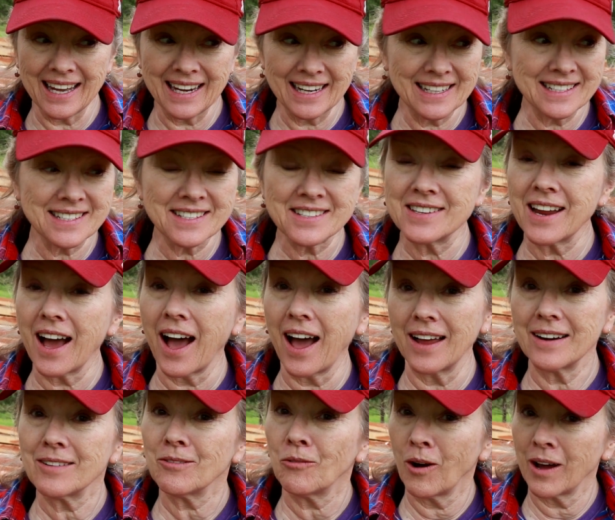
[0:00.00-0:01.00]
and it is
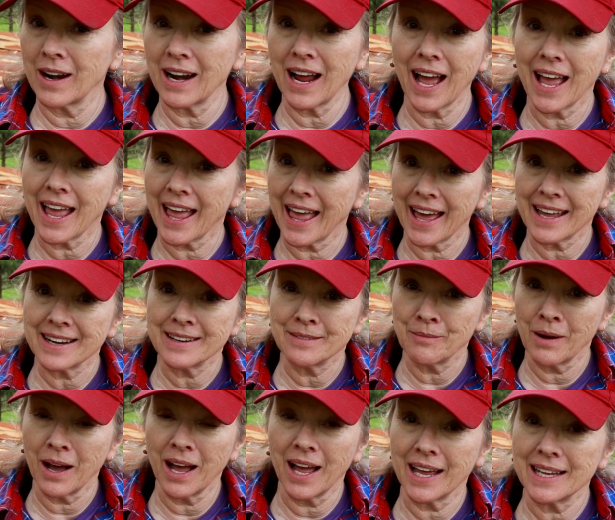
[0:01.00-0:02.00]
not what I had
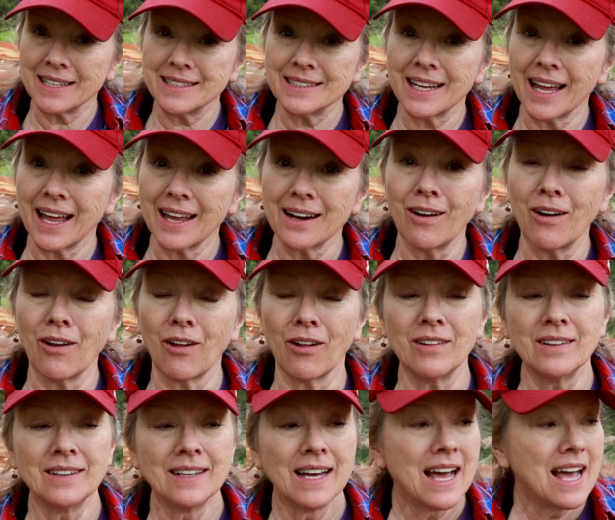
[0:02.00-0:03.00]
in mind at
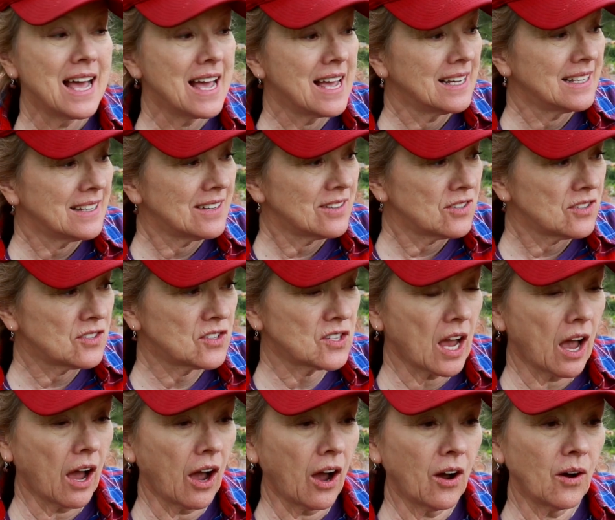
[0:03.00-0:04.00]
all.
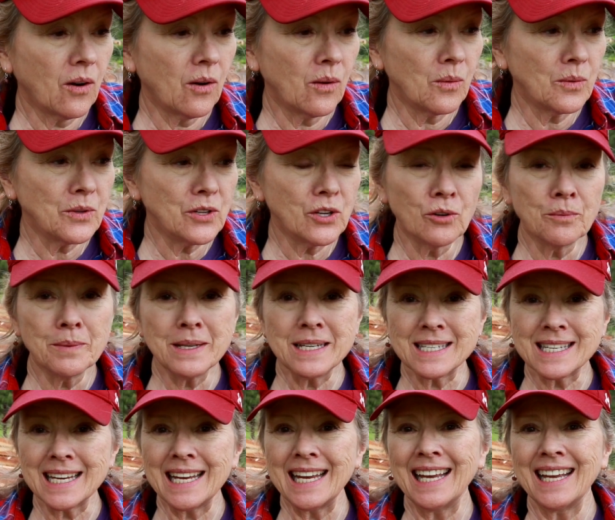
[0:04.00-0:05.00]
So you'll be
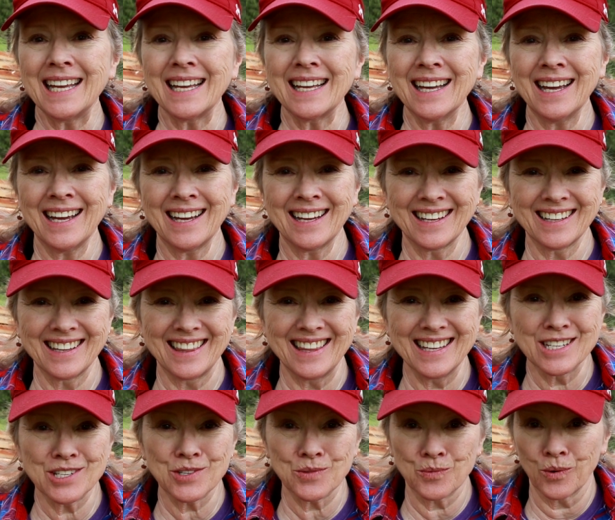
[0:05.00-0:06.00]
seeing
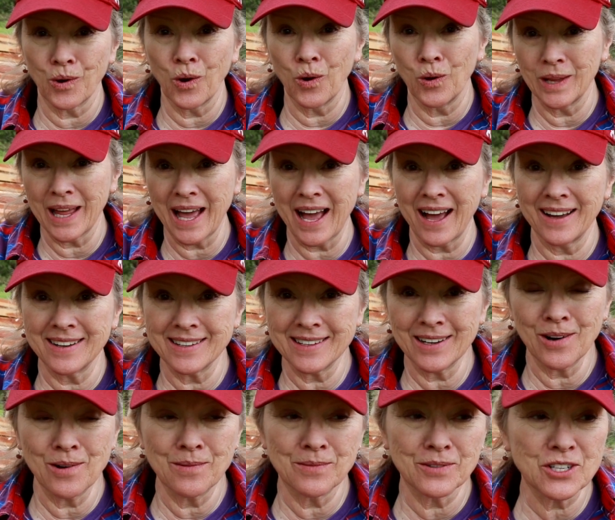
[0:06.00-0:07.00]
this rollout
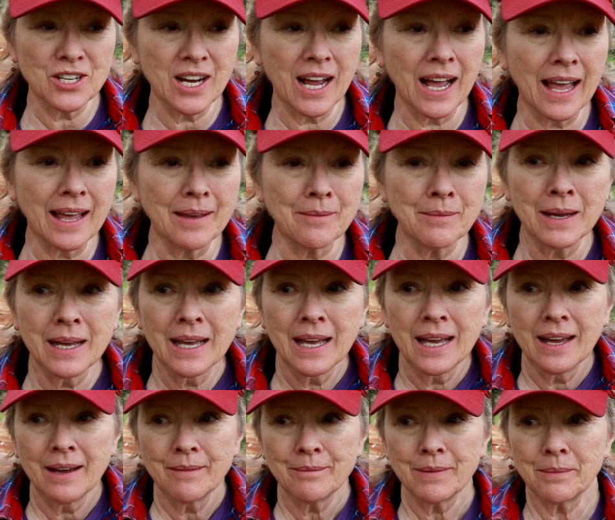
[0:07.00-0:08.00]
over time,
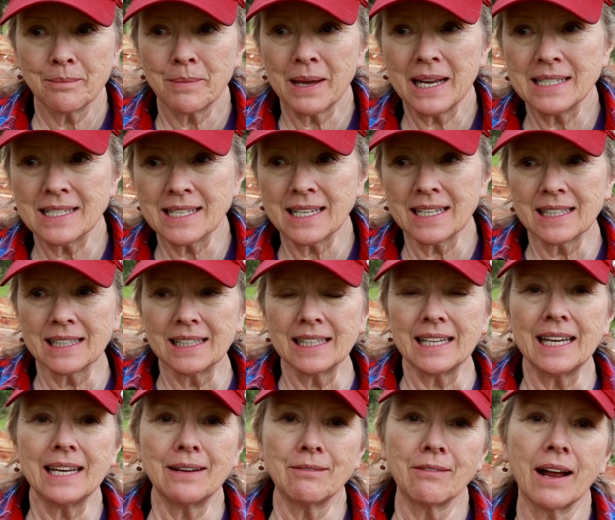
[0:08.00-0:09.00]
but
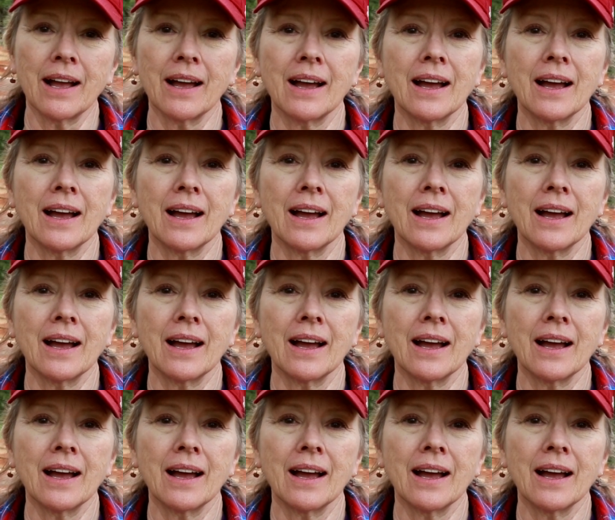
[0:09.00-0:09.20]
basically